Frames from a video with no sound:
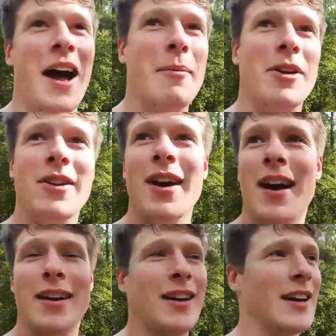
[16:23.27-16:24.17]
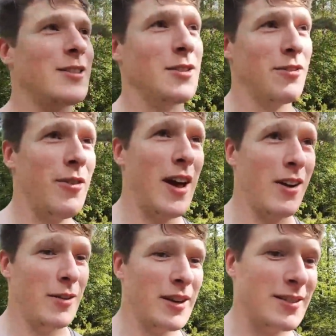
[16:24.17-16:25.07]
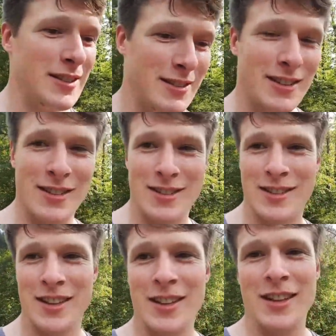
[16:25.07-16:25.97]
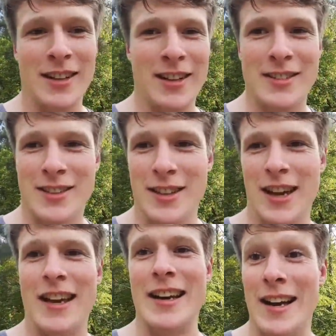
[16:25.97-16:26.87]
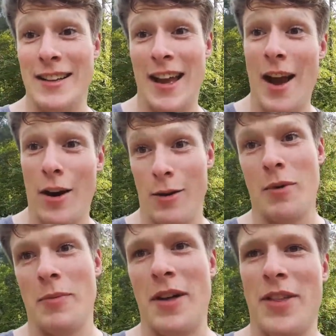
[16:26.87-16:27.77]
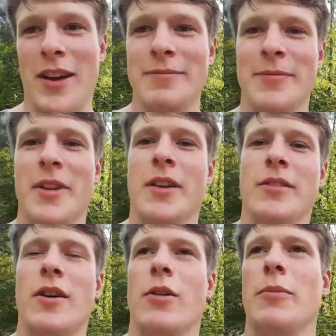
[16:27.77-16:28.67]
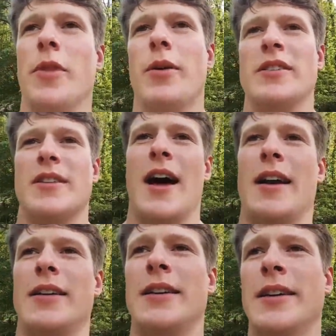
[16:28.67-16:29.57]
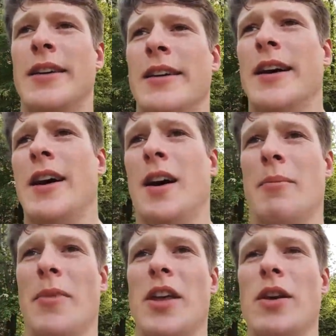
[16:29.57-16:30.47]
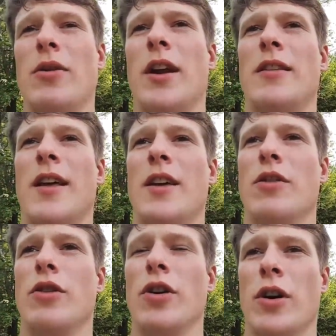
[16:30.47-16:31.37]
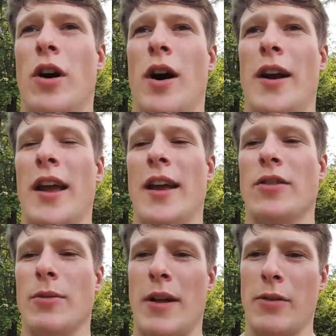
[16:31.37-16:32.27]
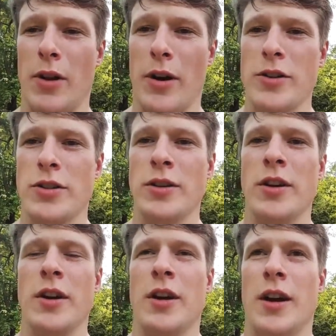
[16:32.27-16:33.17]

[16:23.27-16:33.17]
I mean, you gotta turn the fan on, because it's gonna ignite the air with methane. So there is that. The unit that you cook on is rather large.